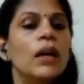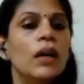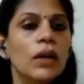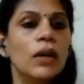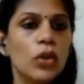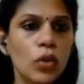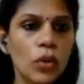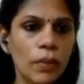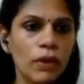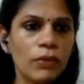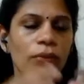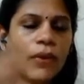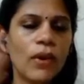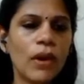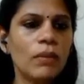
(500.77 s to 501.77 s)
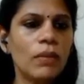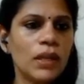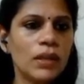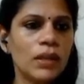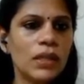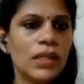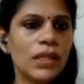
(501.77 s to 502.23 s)
you may form
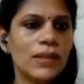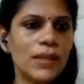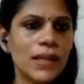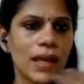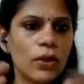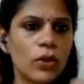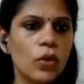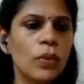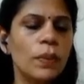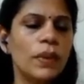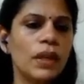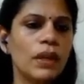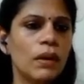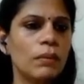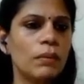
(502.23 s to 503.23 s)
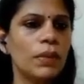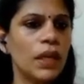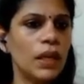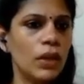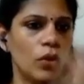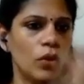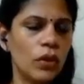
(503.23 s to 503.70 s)
a chit chat group in the company,
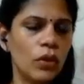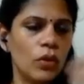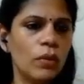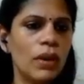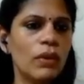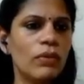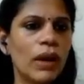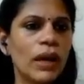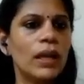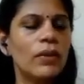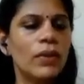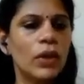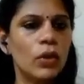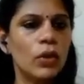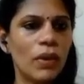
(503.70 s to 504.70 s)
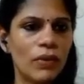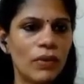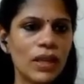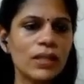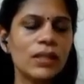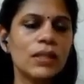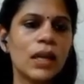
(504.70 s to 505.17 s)
and you may, while away, you may
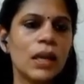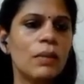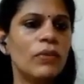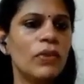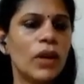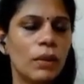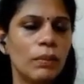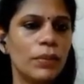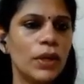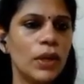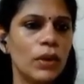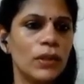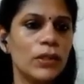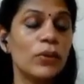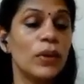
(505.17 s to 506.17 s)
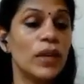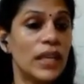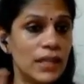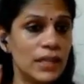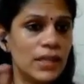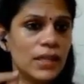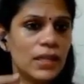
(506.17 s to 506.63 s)
waste the time of the company also.
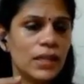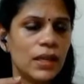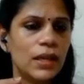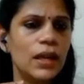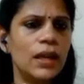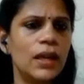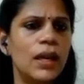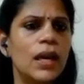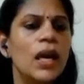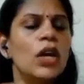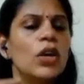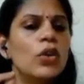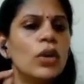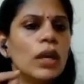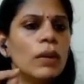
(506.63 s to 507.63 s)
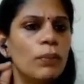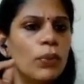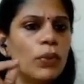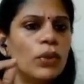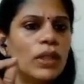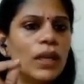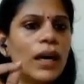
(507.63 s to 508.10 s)
Instead, you can
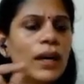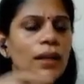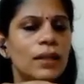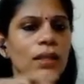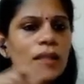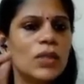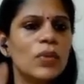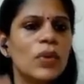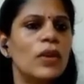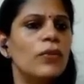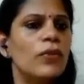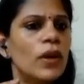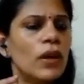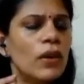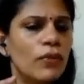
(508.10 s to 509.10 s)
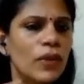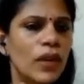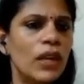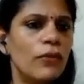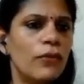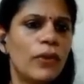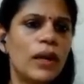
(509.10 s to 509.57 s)
put that this way. If you're a
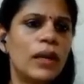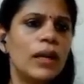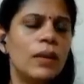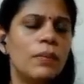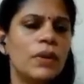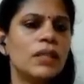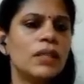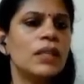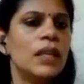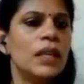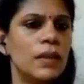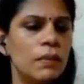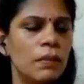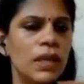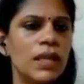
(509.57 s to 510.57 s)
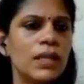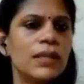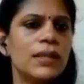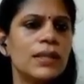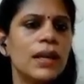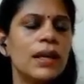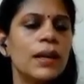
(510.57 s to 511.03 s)
very friendly person, it means
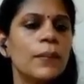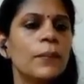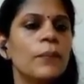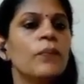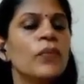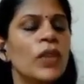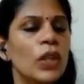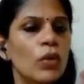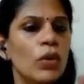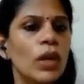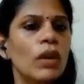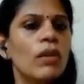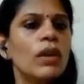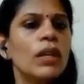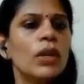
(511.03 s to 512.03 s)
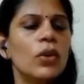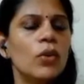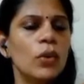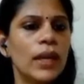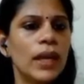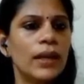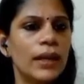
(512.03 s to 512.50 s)
that you can
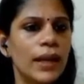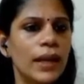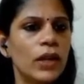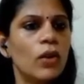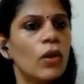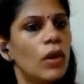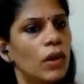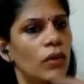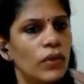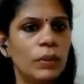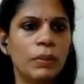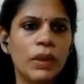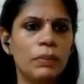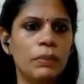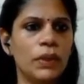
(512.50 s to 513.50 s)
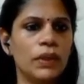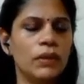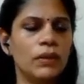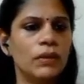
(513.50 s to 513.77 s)
get along with people.